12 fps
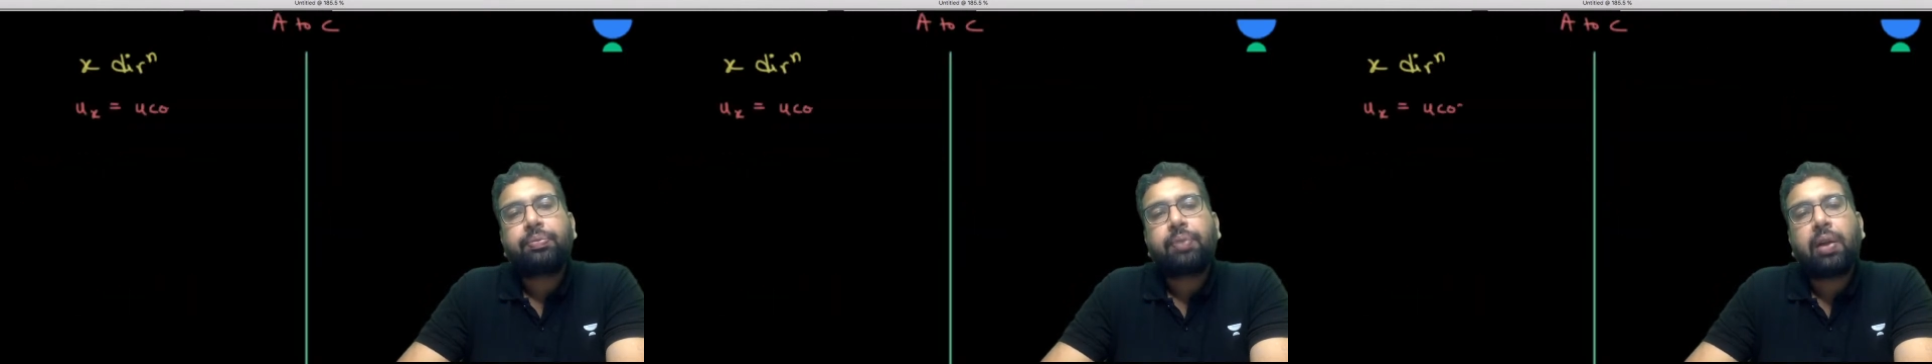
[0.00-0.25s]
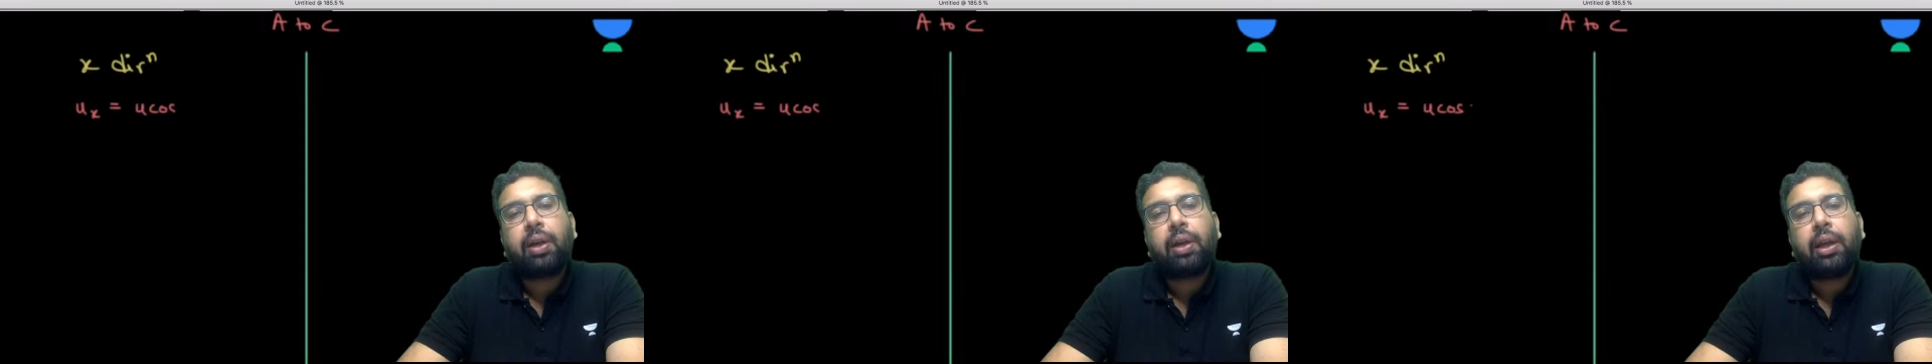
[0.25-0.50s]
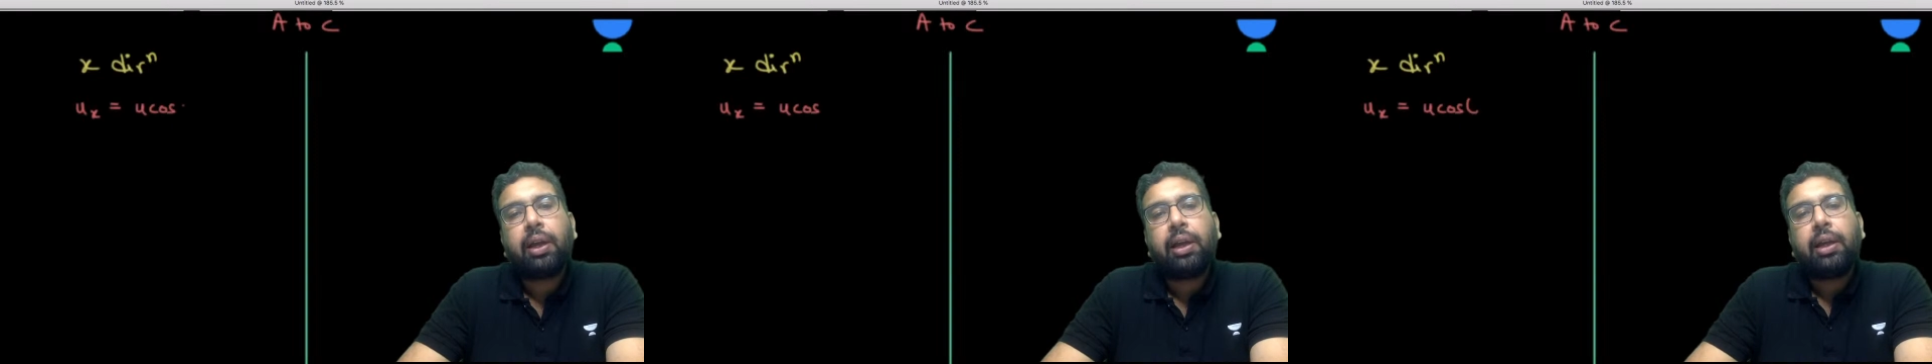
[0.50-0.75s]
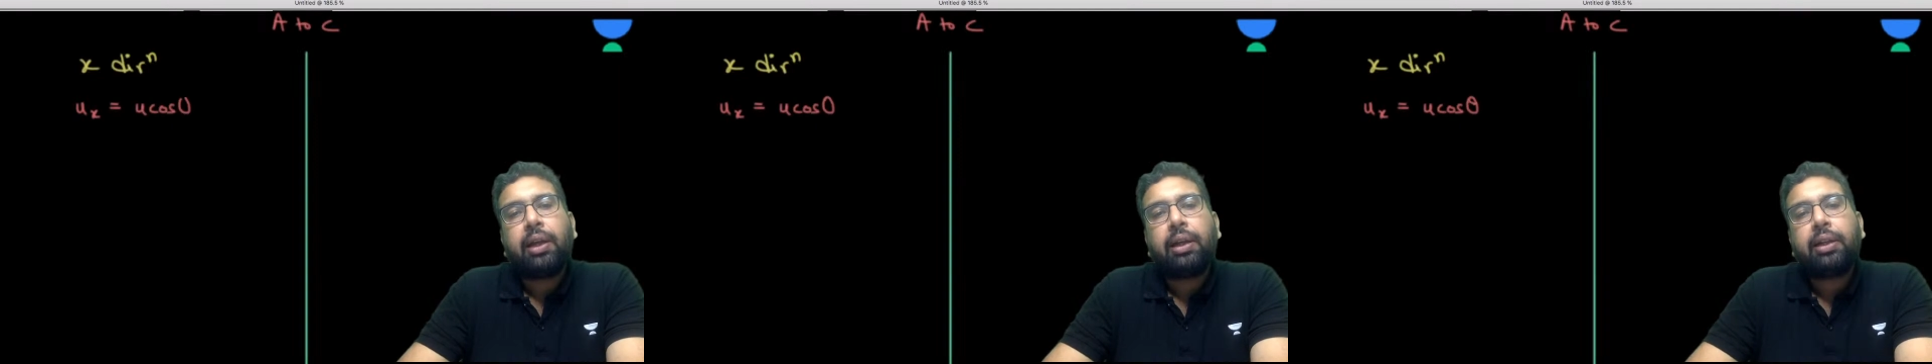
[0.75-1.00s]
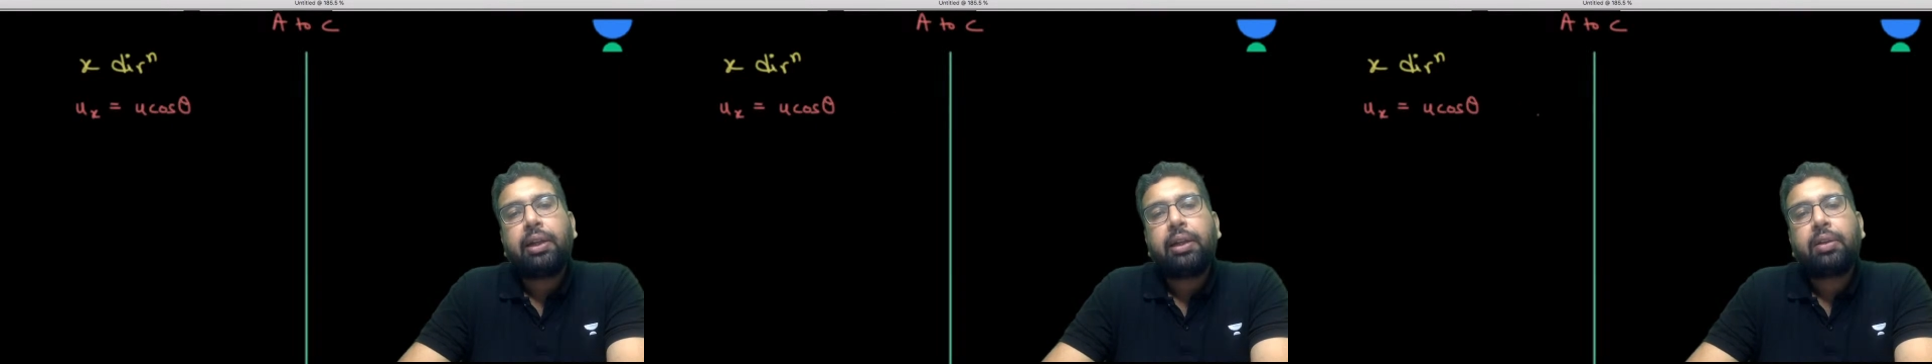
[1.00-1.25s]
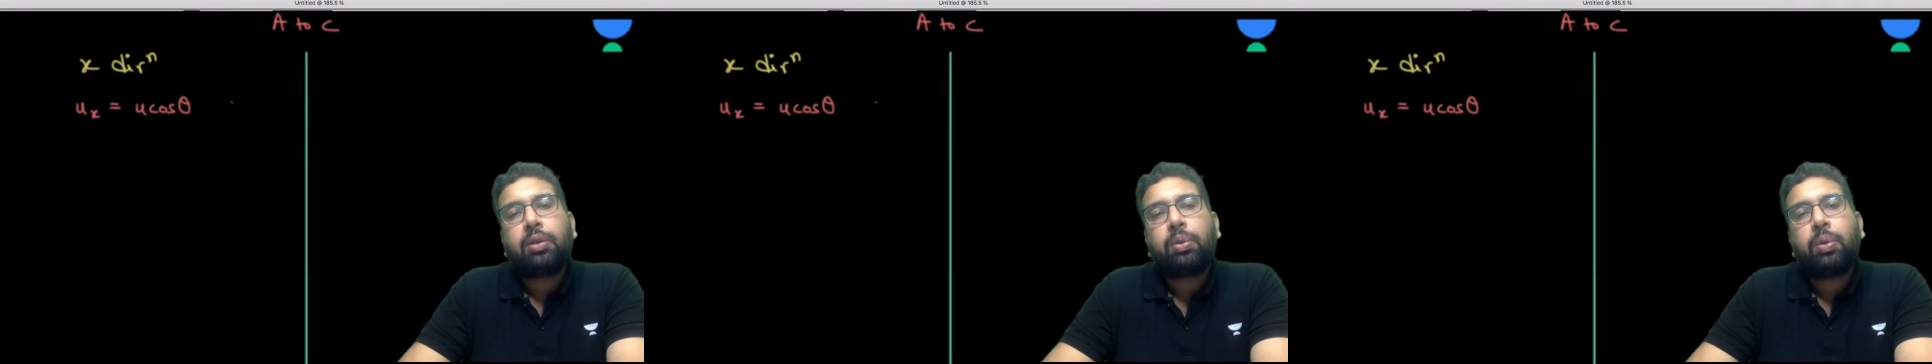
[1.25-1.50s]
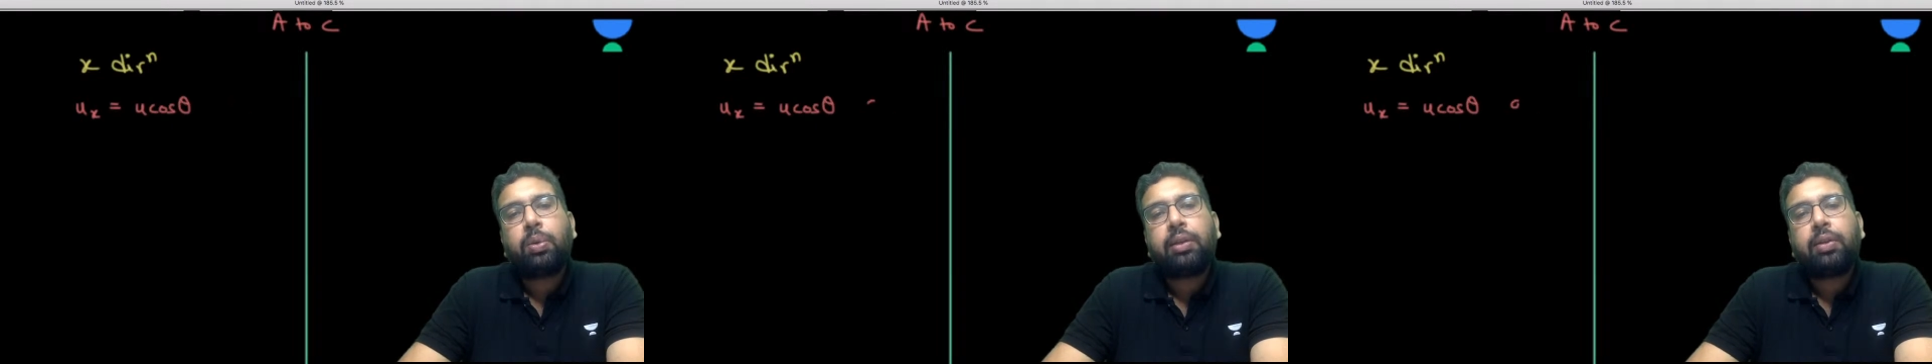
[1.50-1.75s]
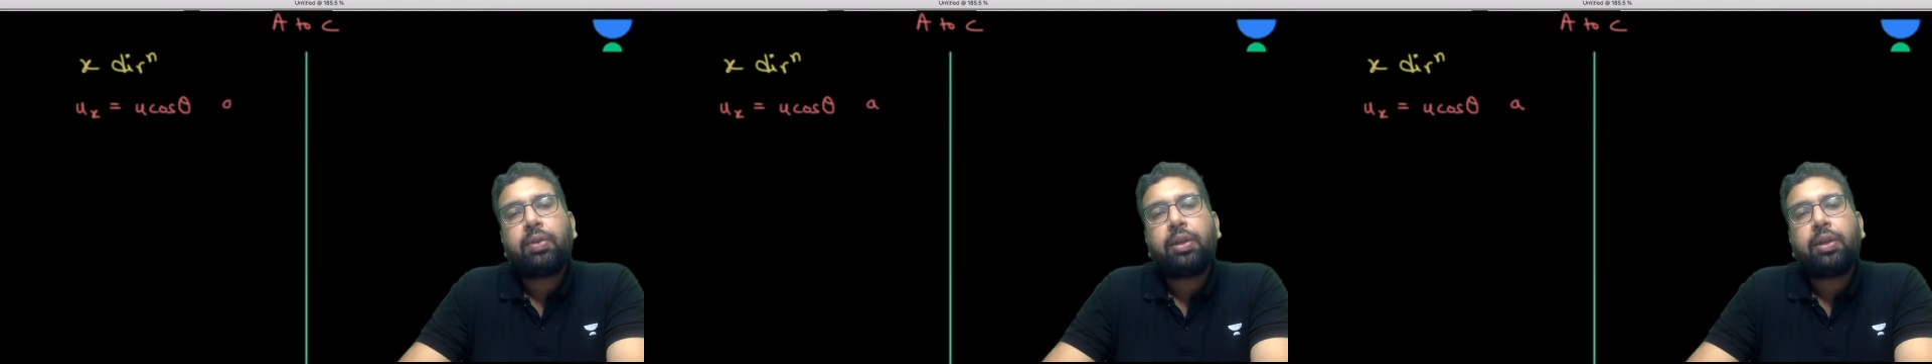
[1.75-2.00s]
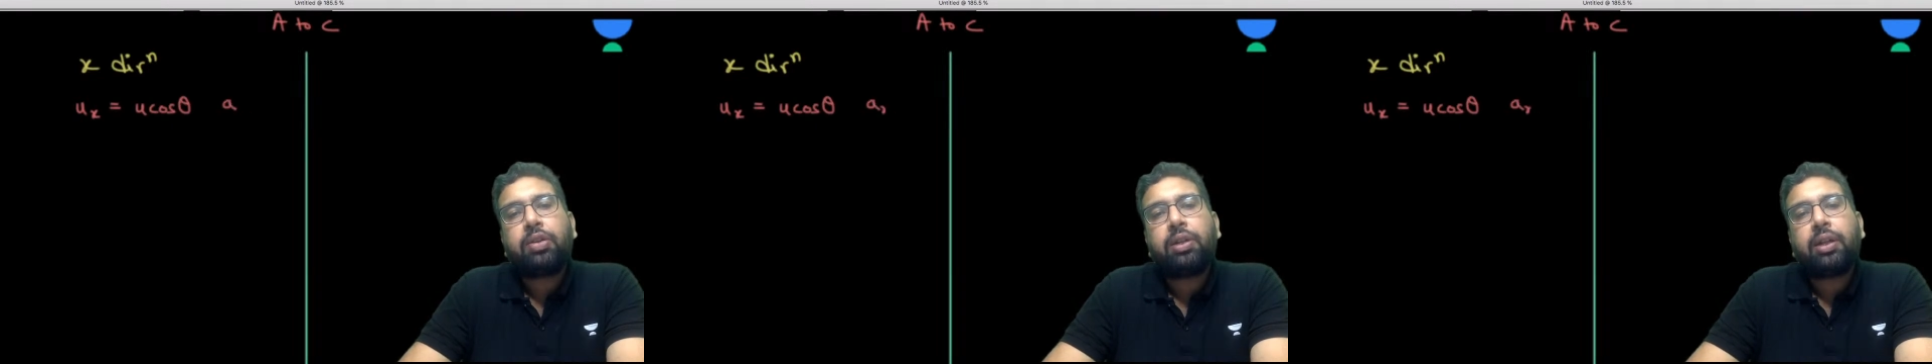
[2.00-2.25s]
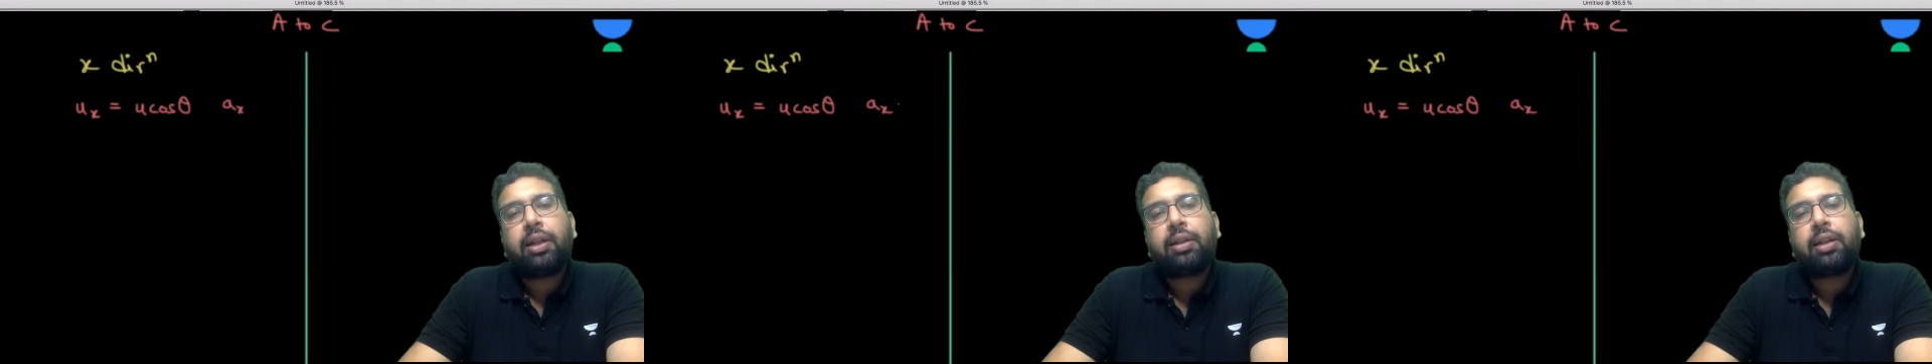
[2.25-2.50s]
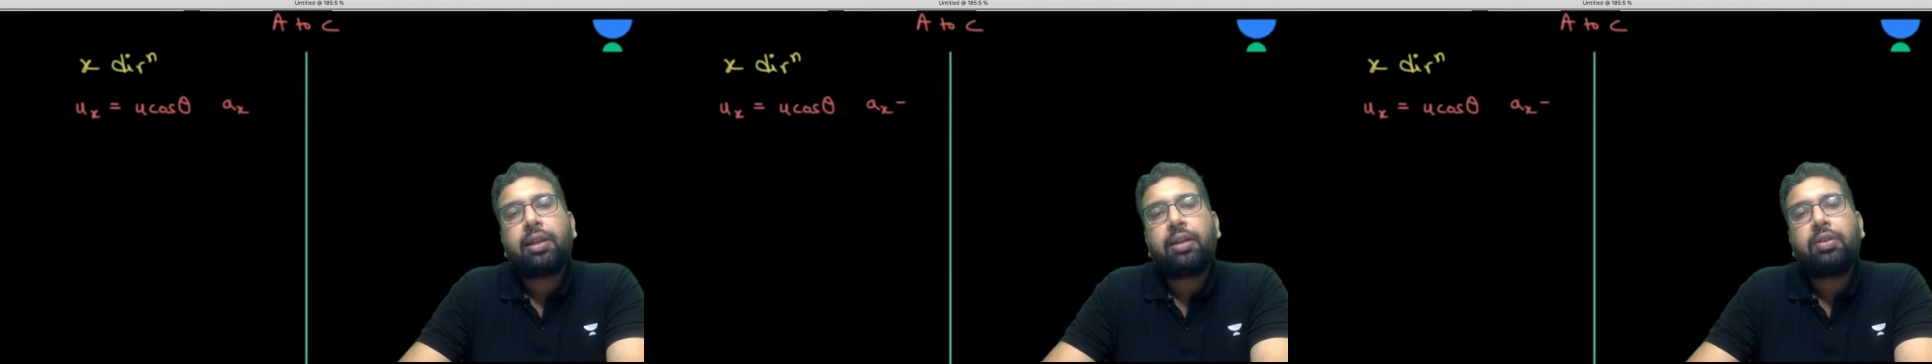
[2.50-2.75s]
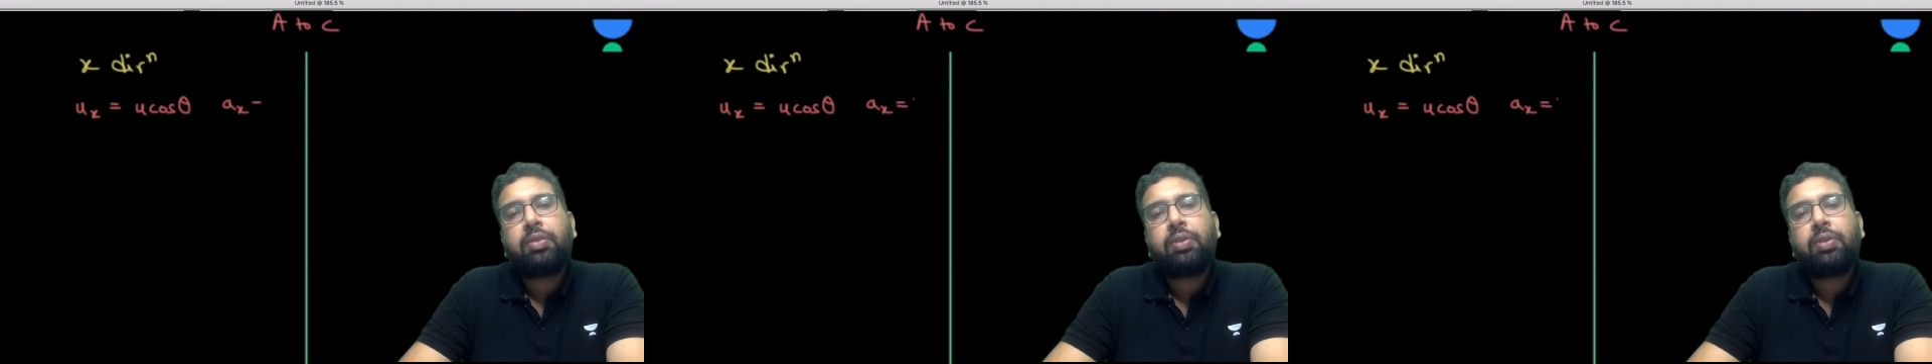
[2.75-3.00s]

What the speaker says: Okay, there is no acceleration in x direction,